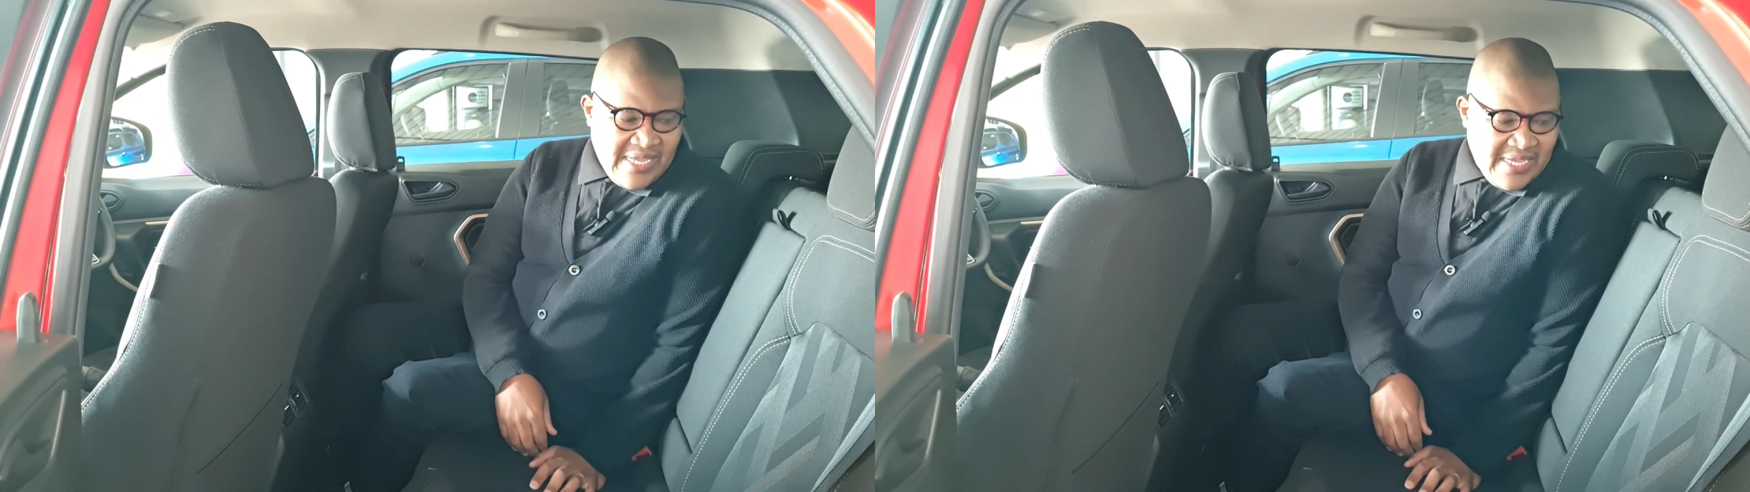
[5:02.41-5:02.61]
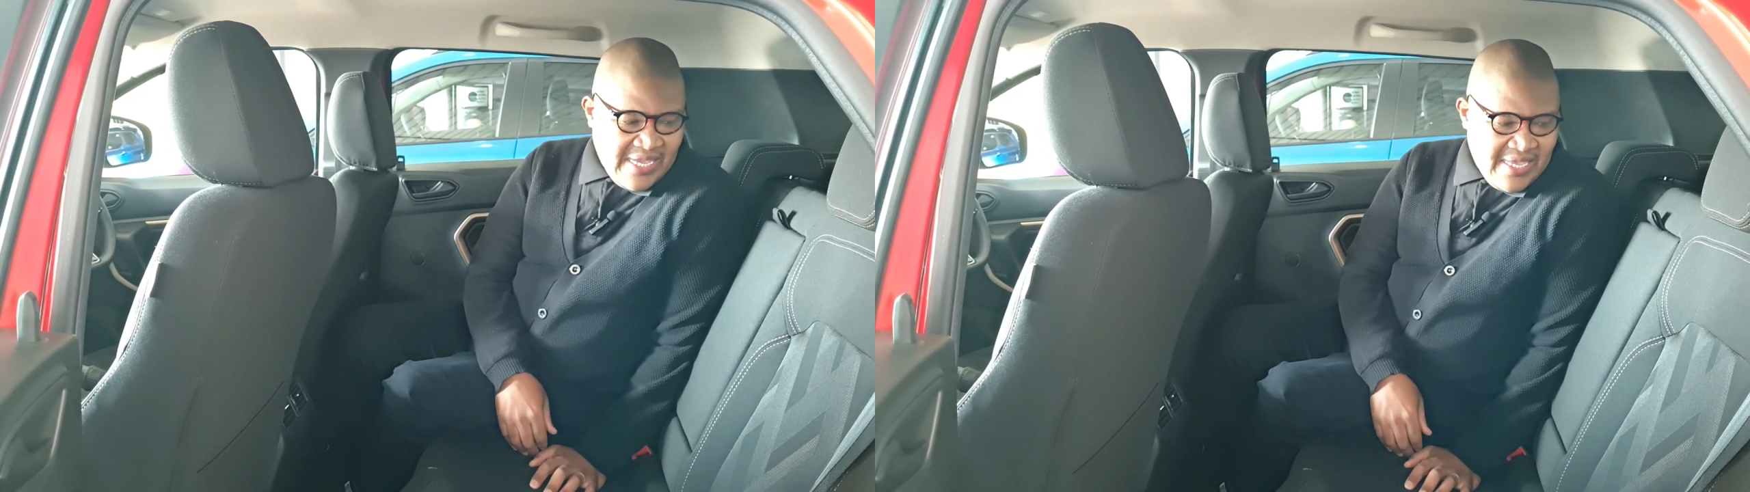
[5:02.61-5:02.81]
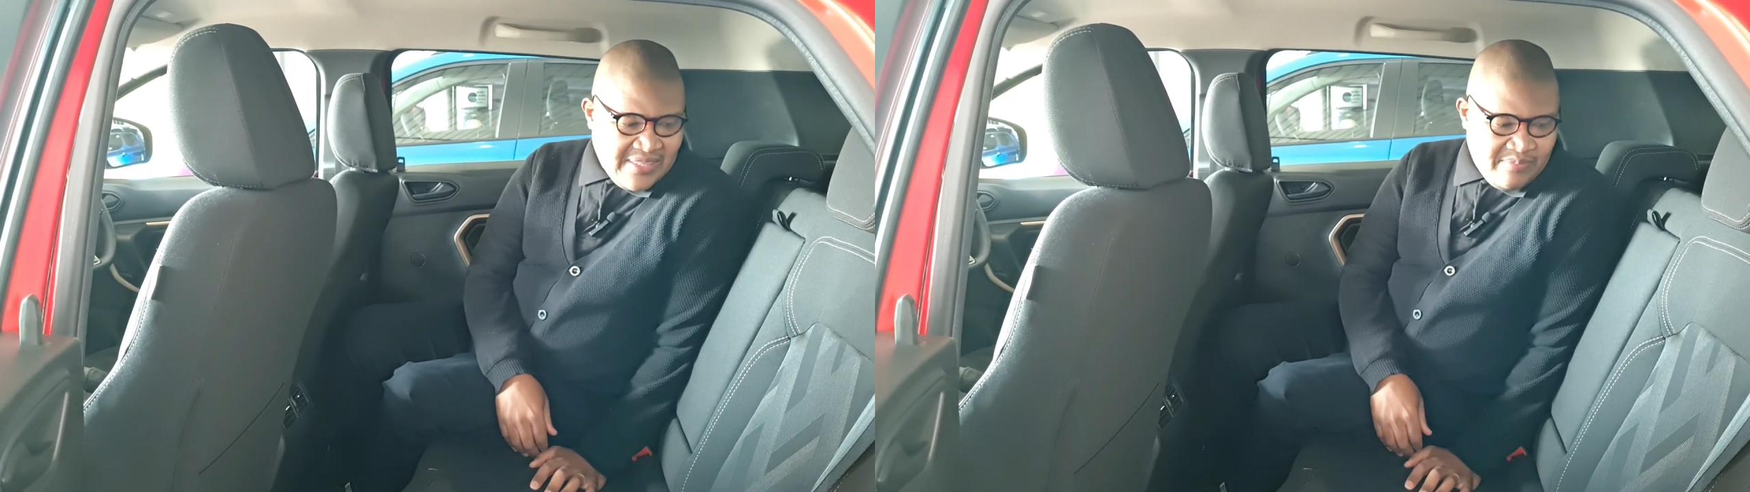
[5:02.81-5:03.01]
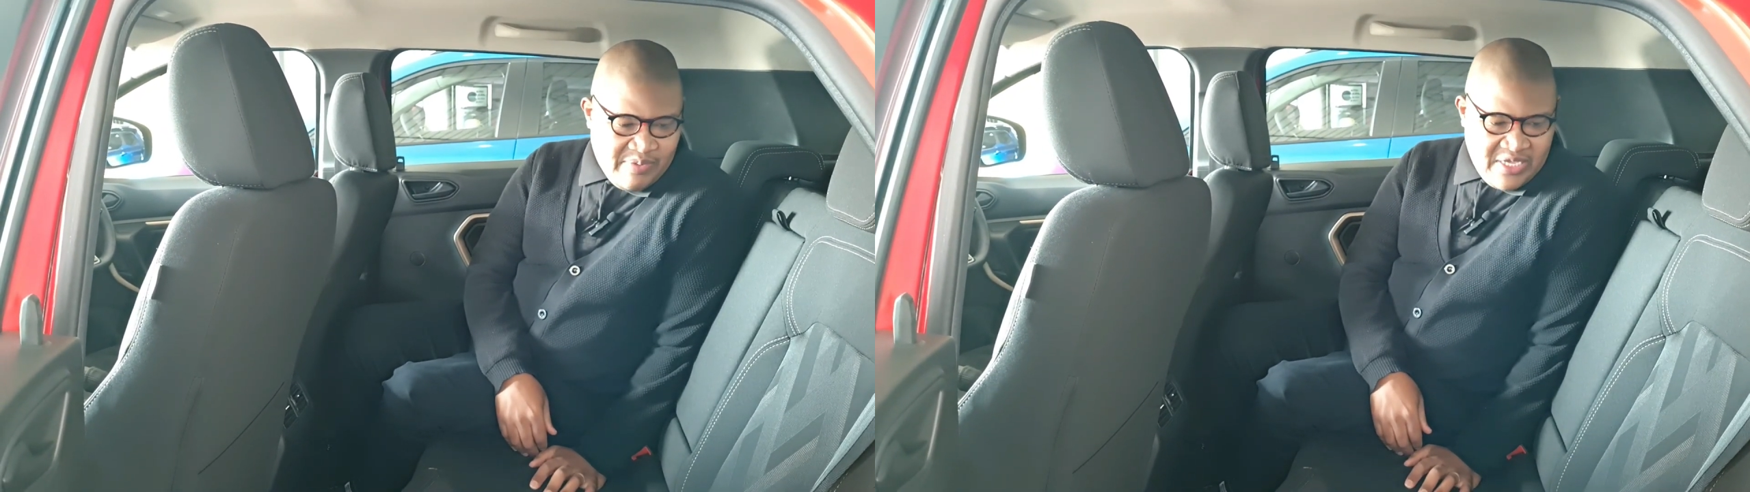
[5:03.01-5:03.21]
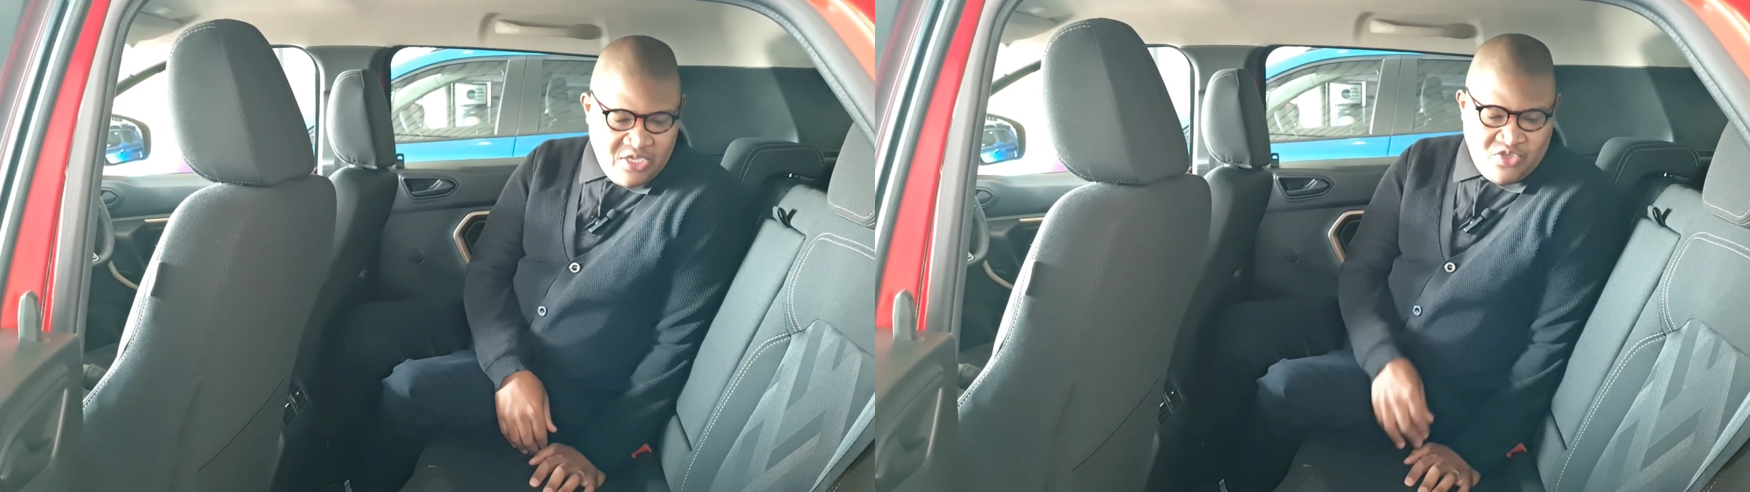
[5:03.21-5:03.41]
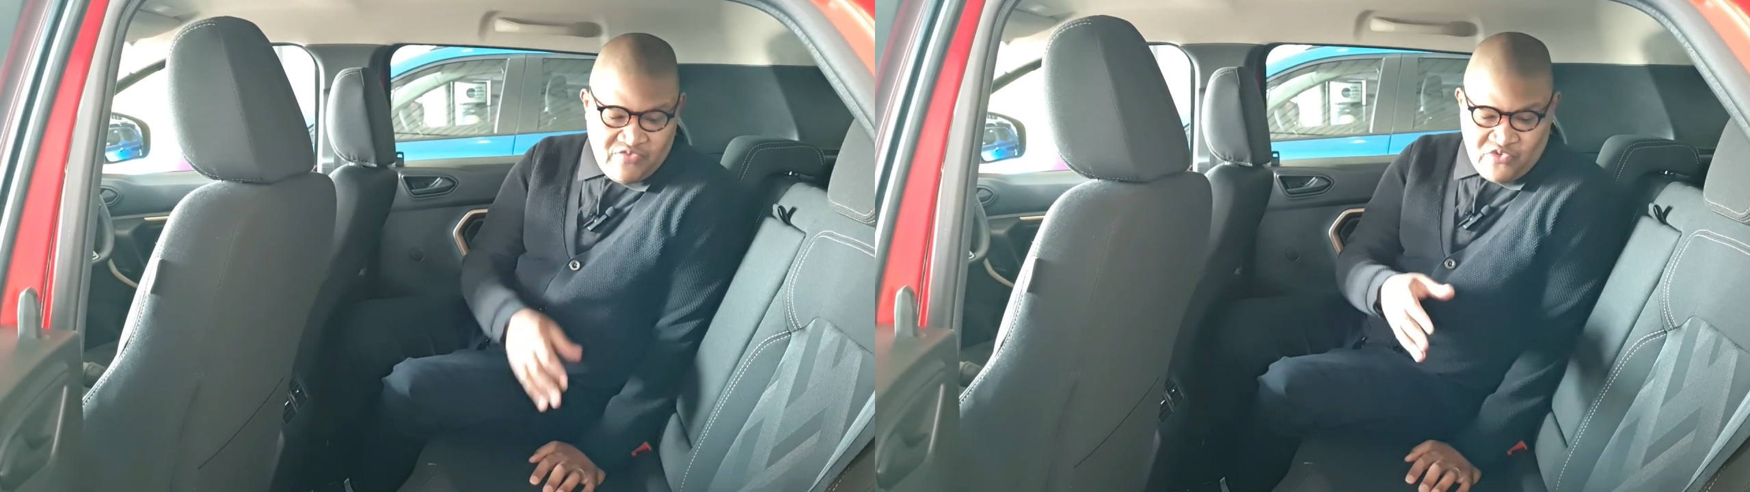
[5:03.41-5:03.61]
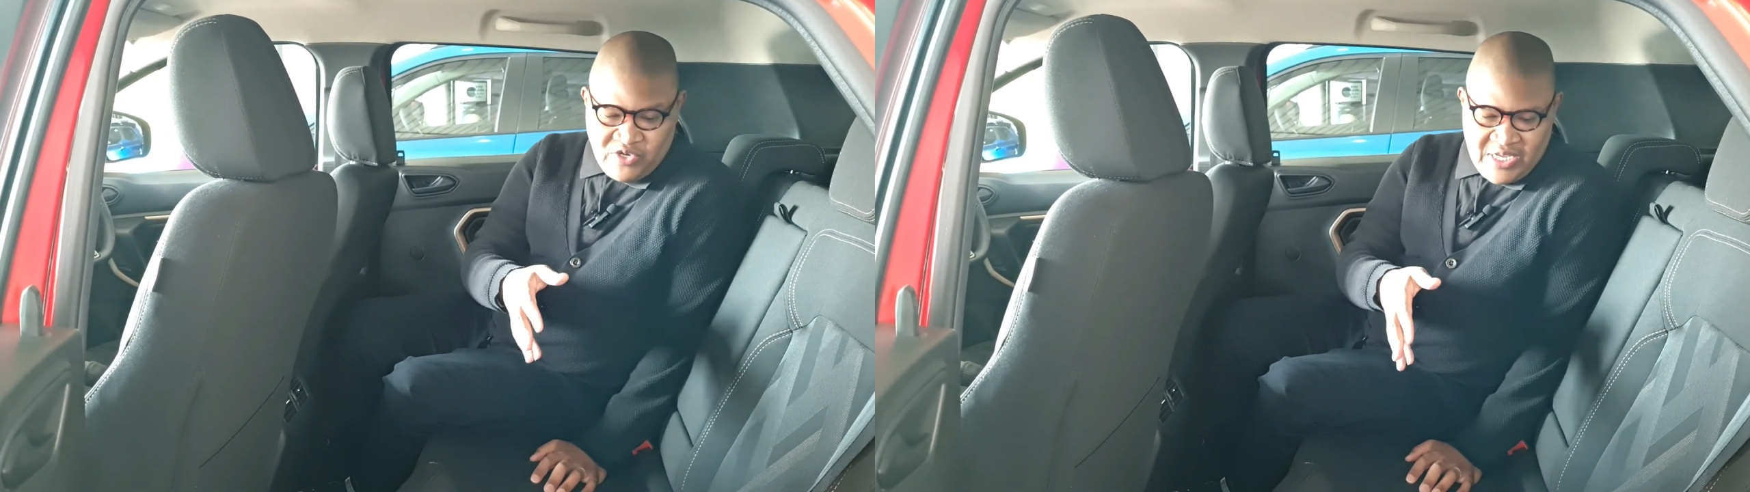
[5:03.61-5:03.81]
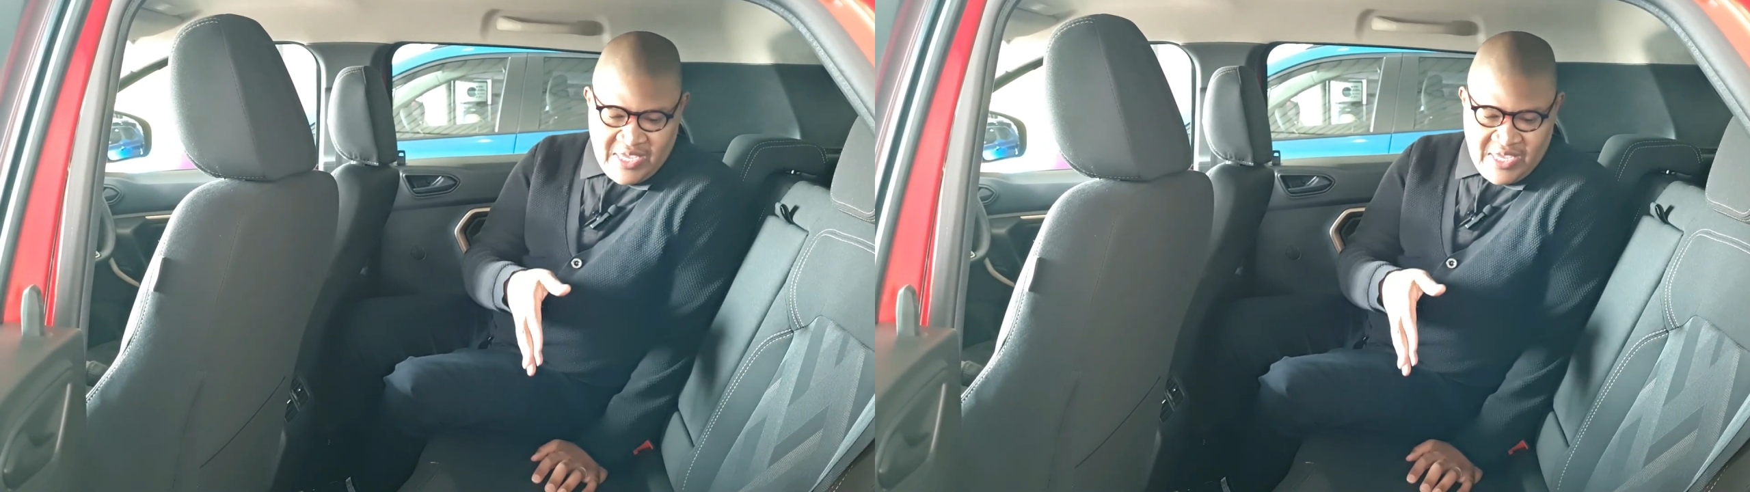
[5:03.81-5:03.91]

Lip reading: Kiger at the back. You've got